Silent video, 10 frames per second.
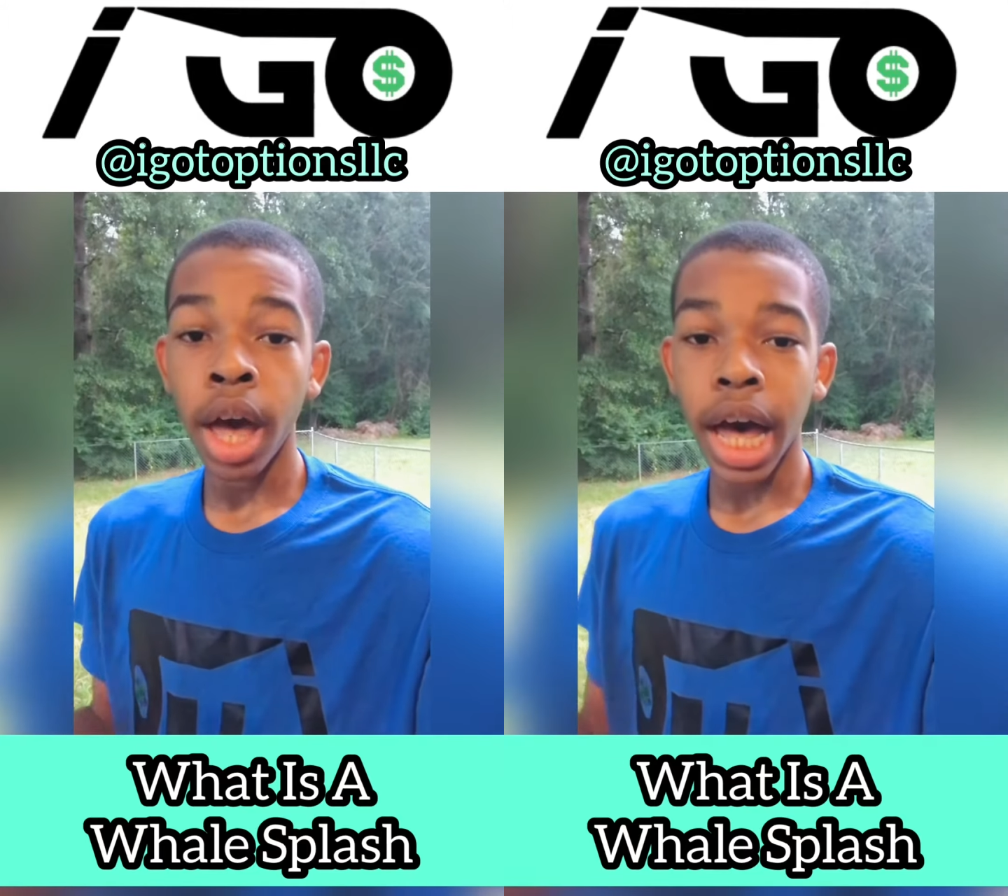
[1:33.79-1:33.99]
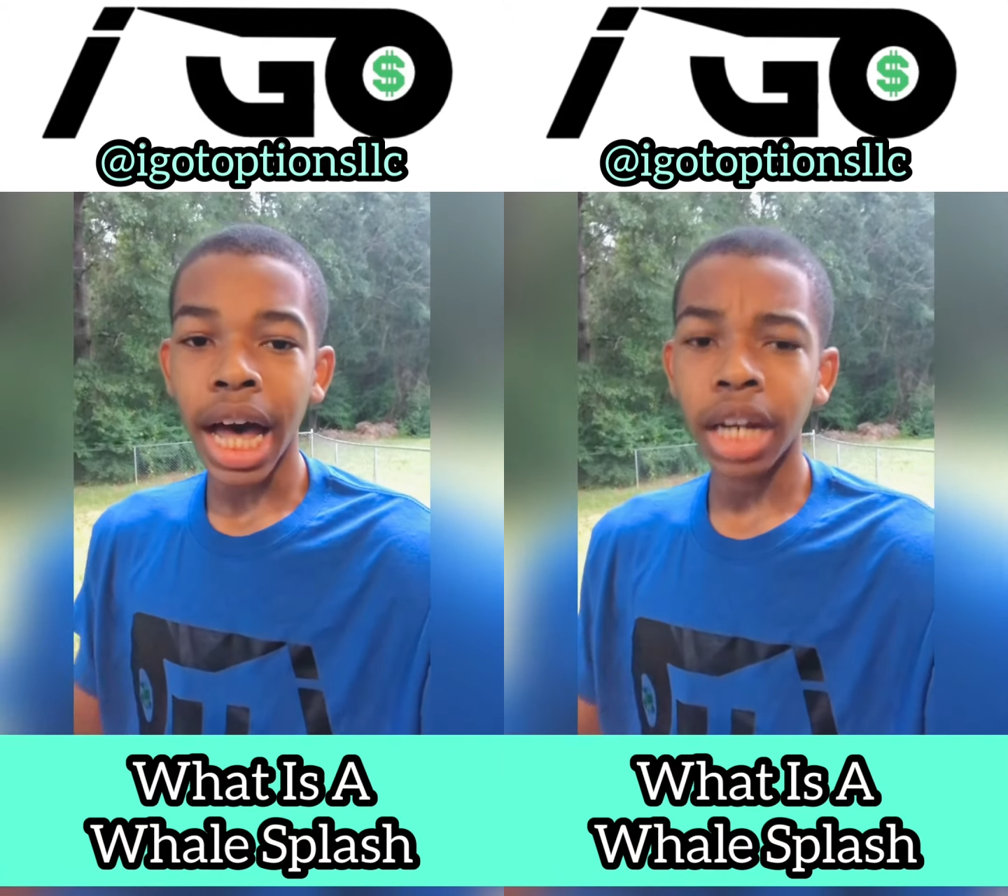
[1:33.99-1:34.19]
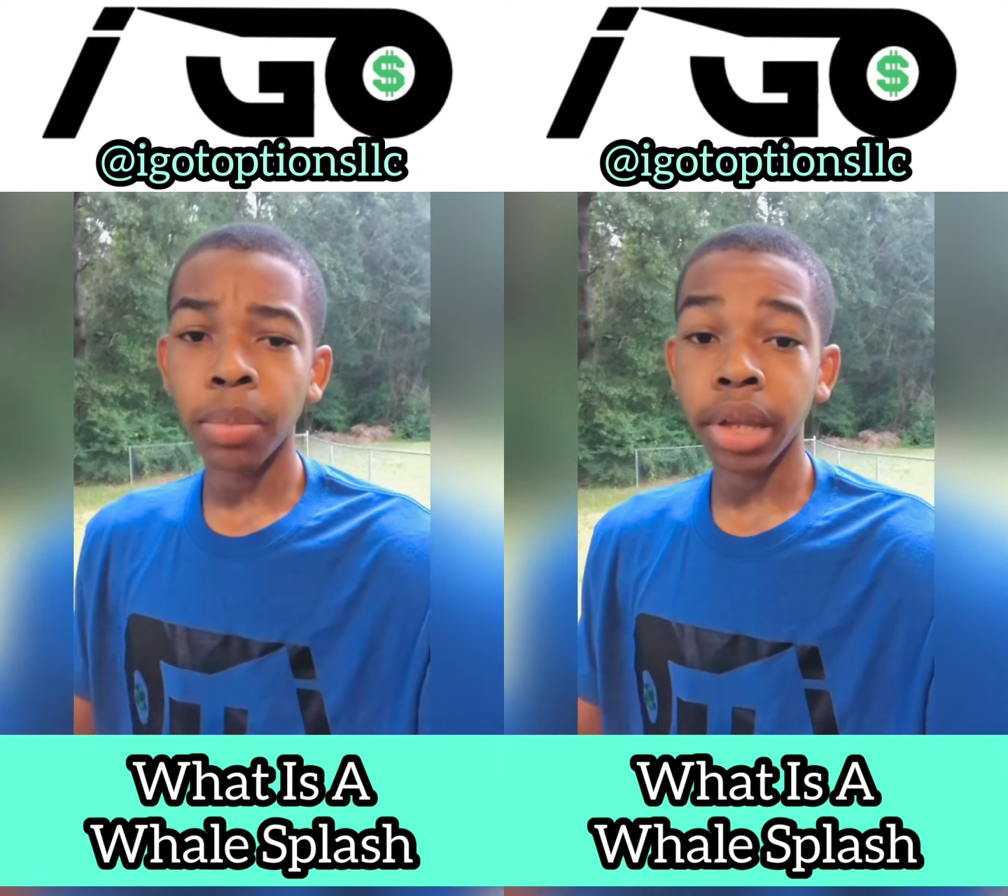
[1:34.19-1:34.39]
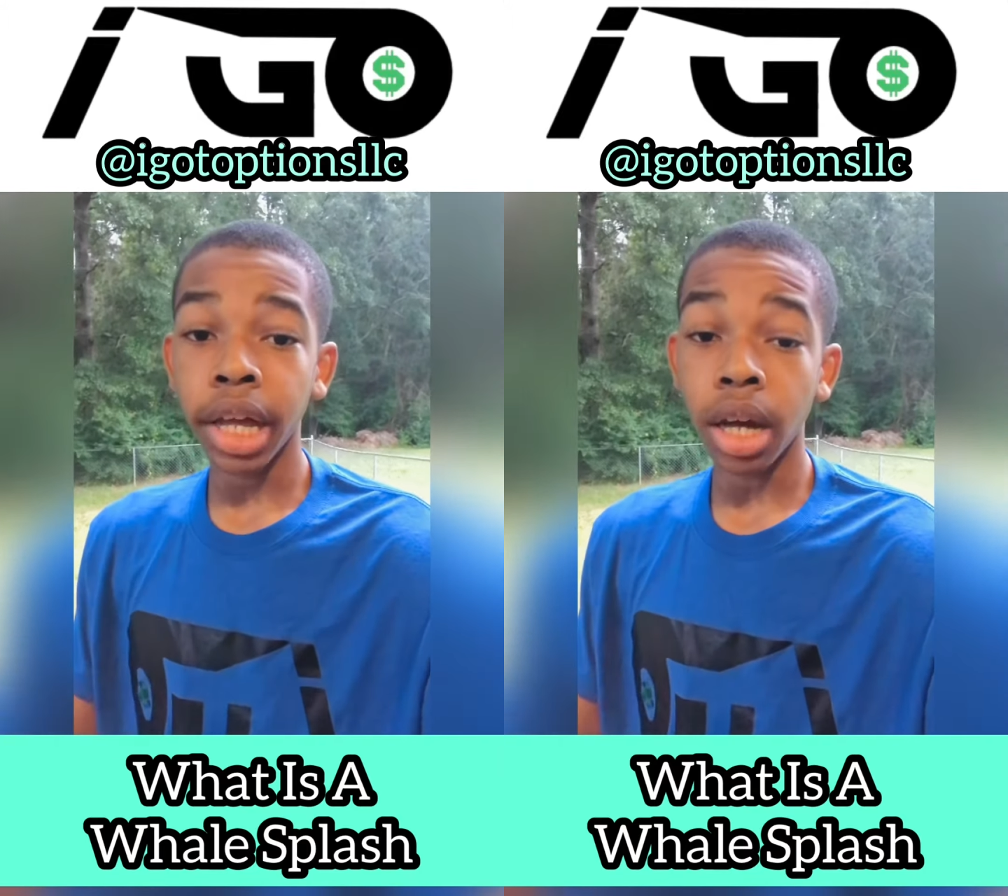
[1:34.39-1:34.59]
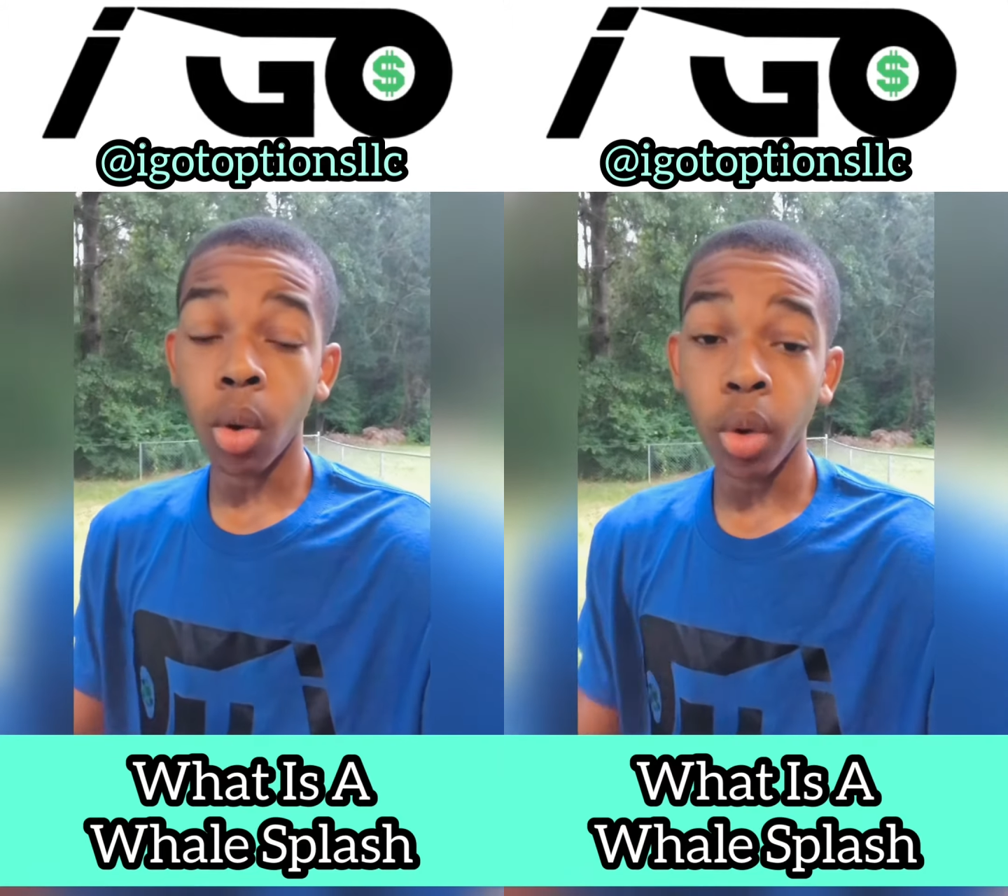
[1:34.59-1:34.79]
how to
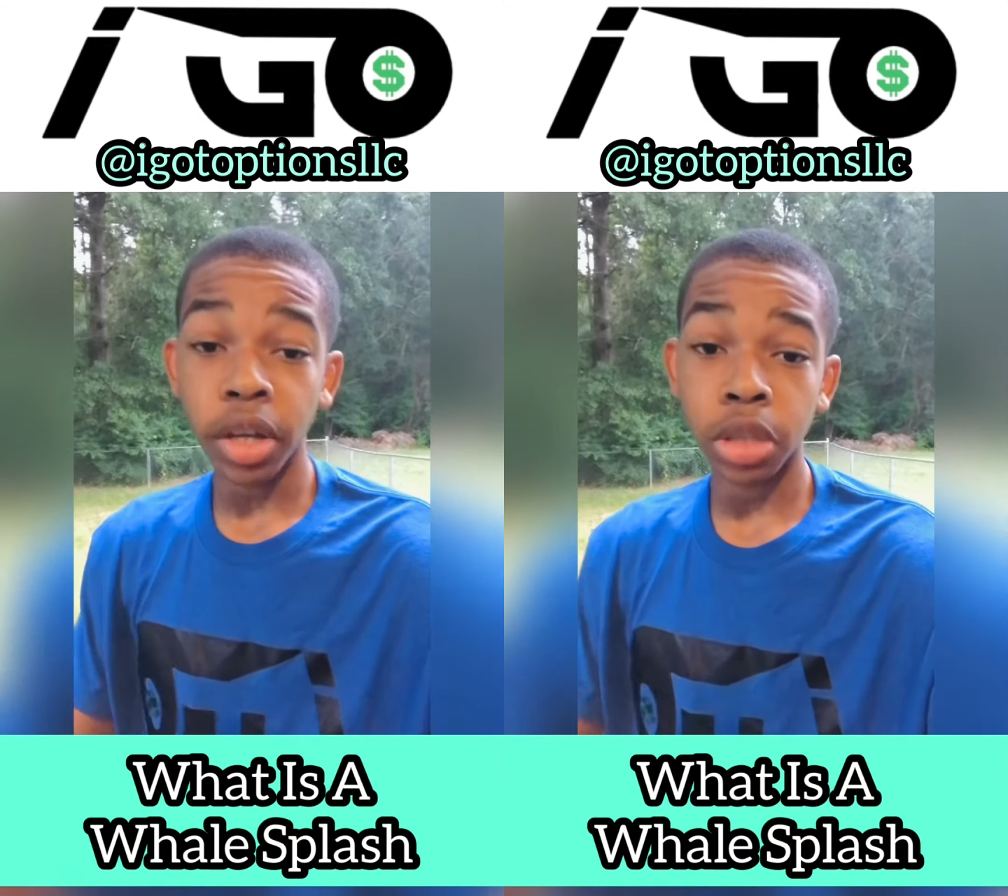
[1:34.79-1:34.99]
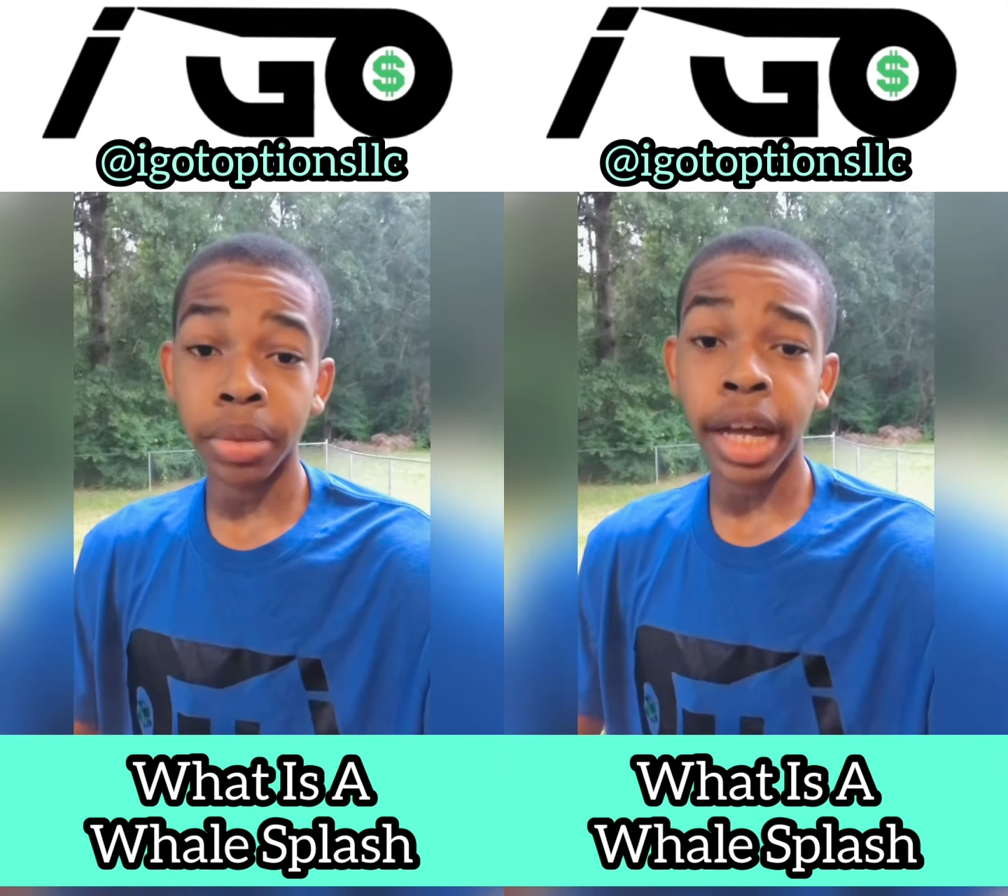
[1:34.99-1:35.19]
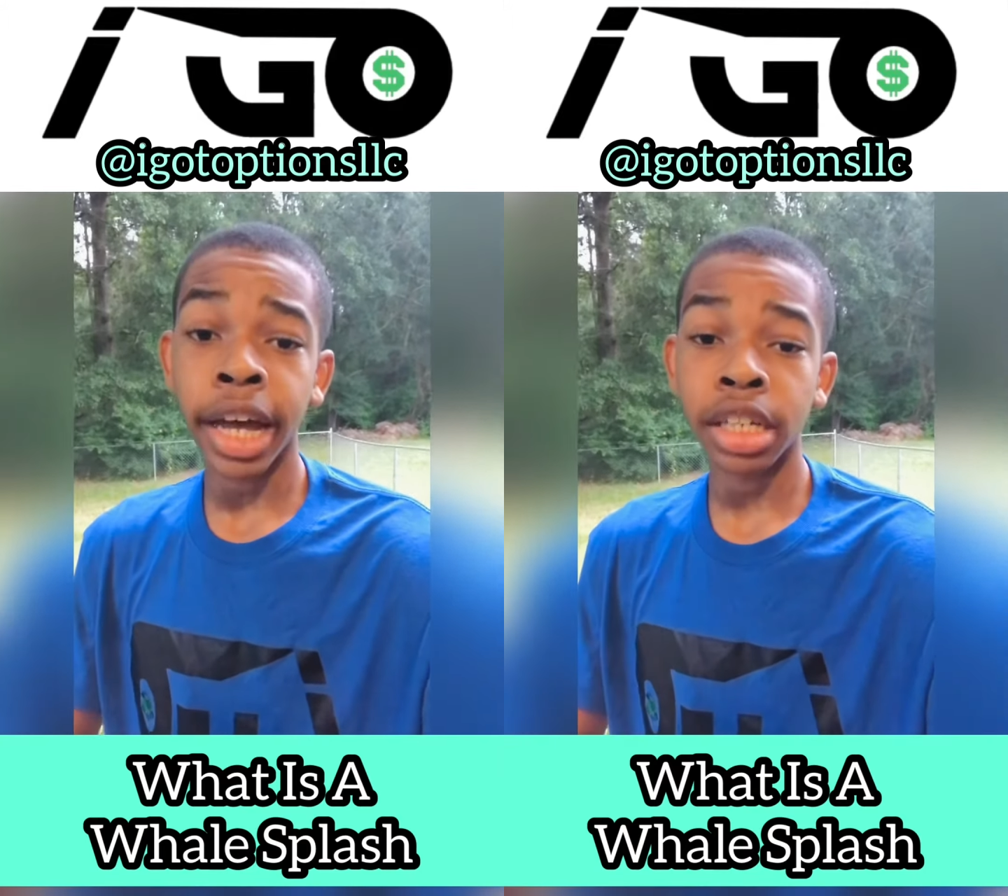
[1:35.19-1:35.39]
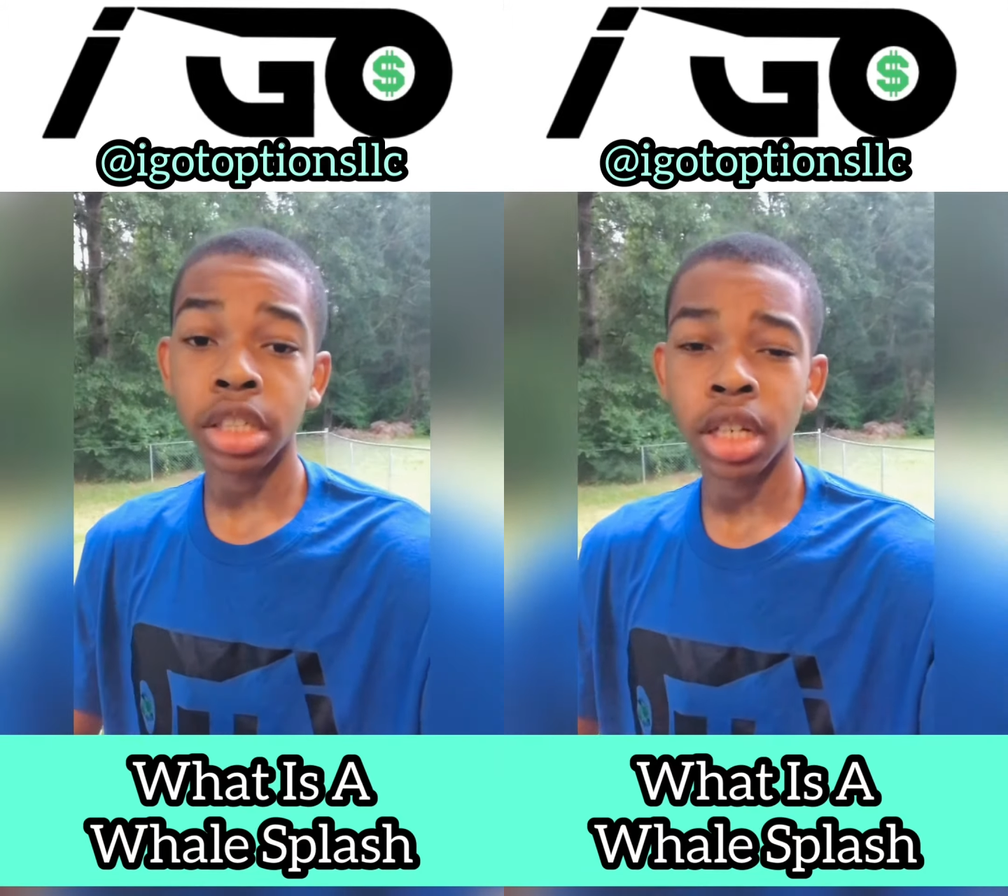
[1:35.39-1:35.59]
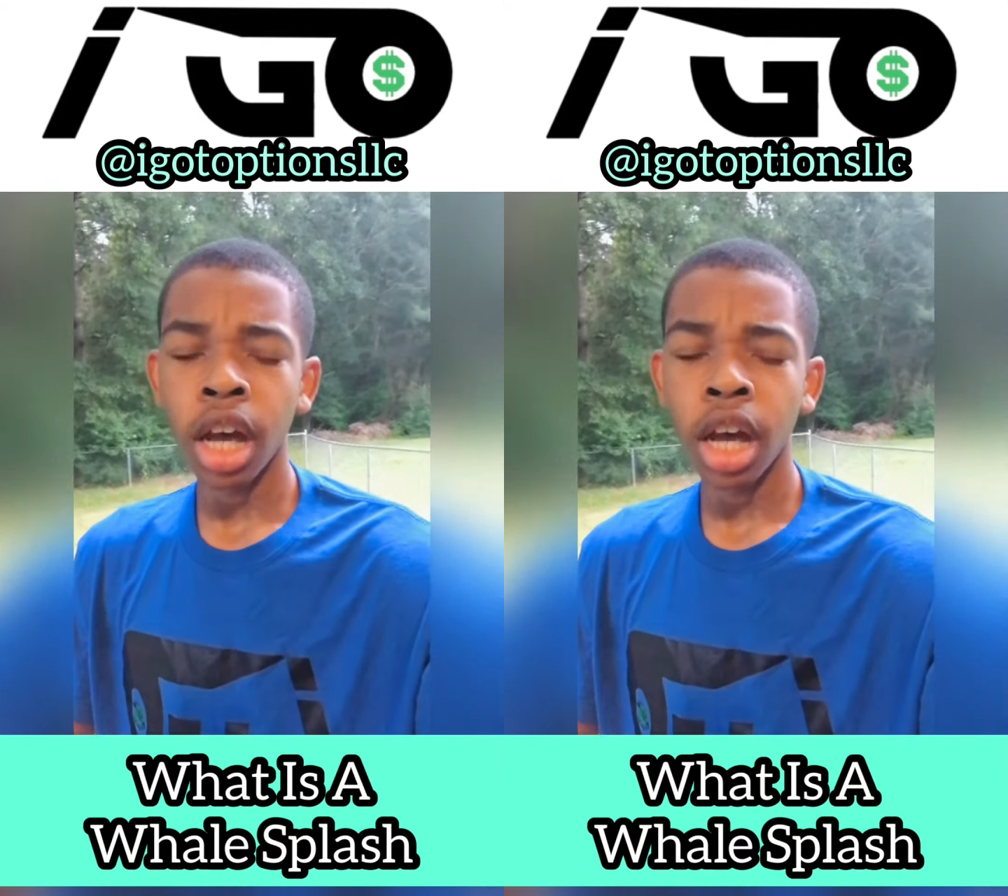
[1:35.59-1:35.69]
play a whale splash.